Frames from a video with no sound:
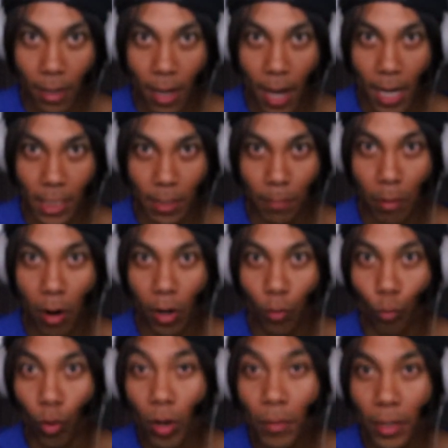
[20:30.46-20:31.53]
has a part
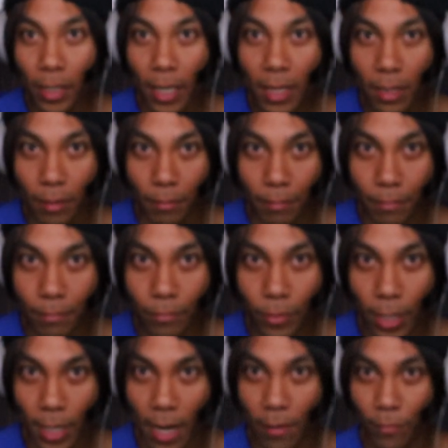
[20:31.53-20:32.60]
woman in them,
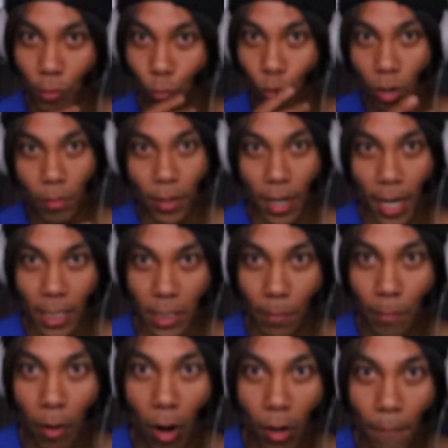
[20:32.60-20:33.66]
and every woman has a
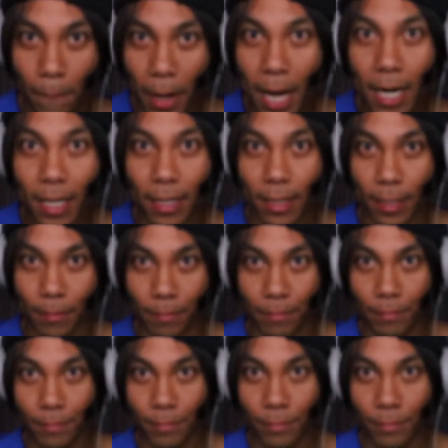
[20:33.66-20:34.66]
part man in them.